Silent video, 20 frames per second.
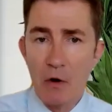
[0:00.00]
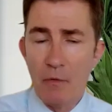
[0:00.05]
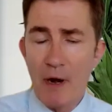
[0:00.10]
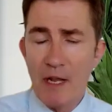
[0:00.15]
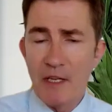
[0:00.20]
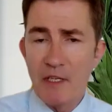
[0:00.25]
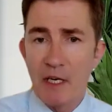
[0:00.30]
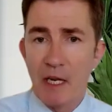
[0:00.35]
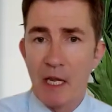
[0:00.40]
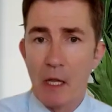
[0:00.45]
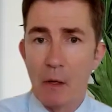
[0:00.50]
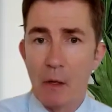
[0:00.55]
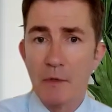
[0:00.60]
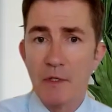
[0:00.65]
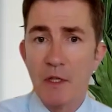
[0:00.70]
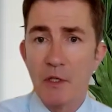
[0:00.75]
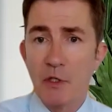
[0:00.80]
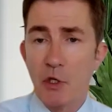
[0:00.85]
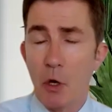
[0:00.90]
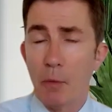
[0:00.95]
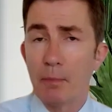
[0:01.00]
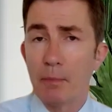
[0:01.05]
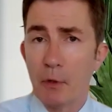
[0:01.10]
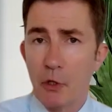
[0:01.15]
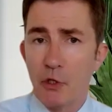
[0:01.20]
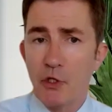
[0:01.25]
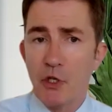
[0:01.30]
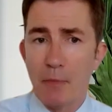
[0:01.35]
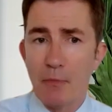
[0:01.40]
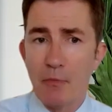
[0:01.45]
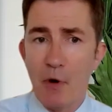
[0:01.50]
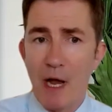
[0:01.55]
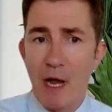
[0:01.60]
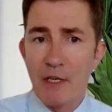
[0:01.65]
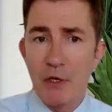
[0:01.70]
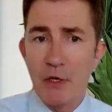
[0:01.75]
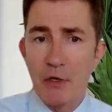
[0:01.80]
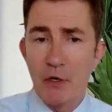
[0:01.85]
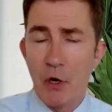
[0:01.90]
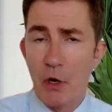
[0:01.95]
Rentokil was the top blue-chip
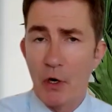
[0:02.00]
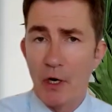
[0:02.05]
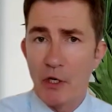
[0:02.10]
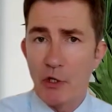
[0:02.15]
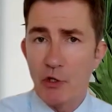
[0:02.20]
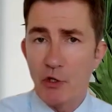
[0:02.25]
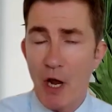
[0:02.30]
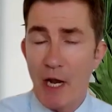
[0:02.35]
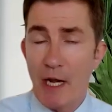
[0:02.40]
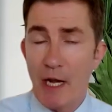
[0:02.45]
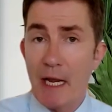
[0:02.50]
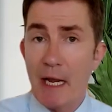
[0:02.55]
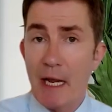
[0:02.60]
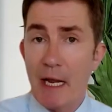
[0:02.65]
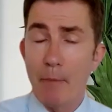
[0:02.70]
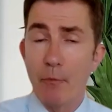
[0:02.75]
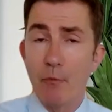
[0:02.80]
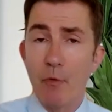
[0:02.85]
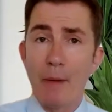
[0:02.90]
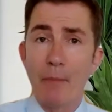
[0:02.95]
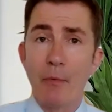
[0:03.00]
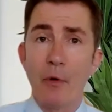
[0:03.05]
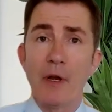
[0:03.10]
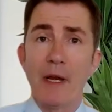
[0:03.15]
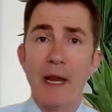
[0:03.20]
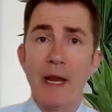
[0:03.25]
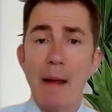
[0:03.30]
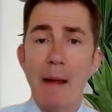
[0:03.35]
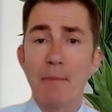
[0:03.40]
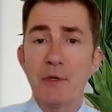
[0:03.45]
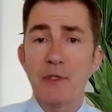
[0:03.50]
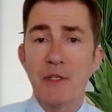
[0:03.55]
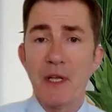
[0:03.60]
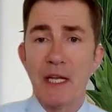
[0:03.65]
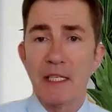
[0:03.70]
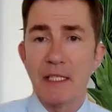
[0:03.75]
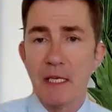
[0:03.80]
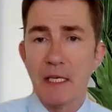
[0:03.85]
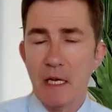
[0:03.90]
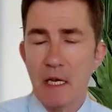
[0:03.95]
riser in early trading, up
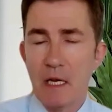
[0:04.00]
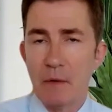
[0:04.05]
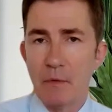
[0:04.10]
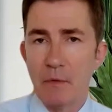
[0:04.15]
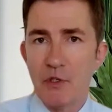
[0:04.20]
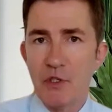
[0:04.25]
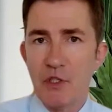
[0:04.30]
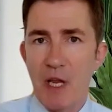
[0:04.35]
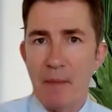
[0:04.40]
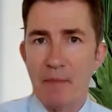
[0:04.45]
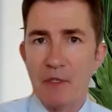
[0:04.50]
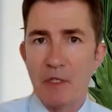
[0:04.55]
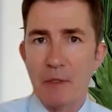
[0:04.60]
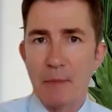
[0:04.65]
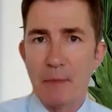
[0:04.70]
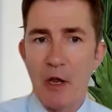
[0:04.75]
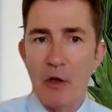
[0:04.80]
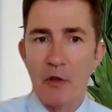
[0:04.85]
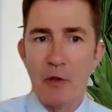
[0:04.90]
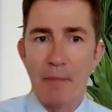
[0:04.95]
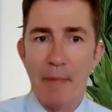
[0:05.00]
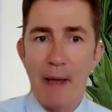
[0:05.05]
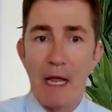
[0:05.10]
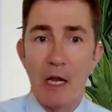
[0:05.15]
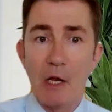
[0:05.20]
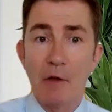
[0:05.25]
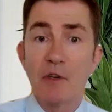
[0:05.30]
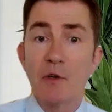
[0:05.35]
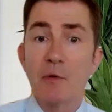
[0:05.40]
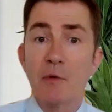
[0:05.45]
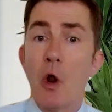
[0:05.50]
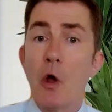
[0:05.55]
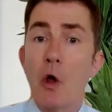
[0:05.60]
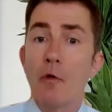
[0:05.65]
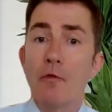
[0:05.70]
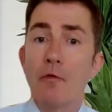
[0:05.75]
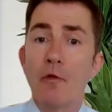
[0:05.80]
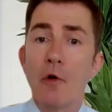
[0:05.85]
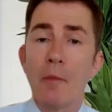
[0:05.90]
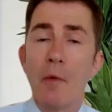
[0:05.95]
1.8%, which seems to be on the back of a
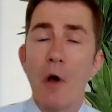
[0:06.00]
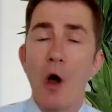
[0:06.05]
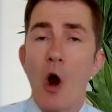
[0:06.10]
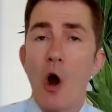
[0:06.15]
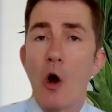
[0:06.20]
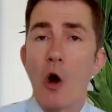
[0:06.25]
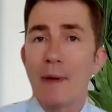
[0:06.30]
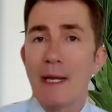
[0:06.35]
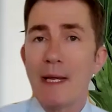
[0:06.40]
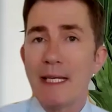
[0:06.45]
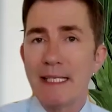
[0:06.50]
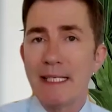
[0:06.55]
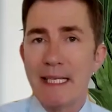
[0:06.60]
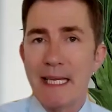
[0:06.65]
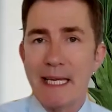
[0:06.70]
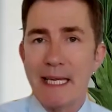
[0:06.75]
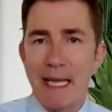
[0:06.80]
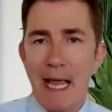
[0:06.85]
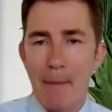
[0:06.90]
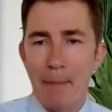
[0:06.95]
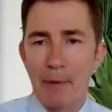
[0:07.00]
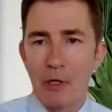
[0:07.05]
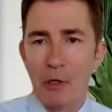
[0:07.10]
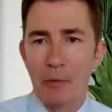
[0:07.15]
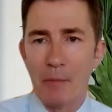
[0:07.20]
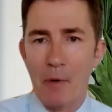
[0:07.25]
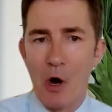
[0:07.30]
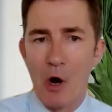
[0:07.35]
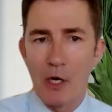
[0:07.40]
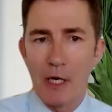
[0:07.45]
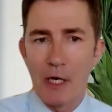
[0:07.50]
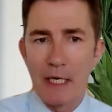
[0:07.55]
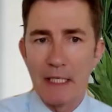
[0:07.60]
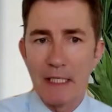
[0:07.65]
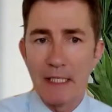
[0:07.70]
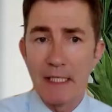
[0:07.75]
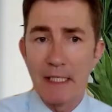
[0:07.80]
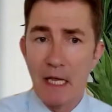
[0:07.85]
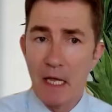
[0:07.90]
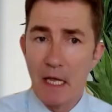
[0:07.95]
note from RBC Capital
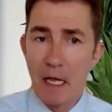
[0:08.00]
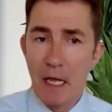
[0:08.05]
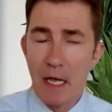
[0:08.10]
Markets.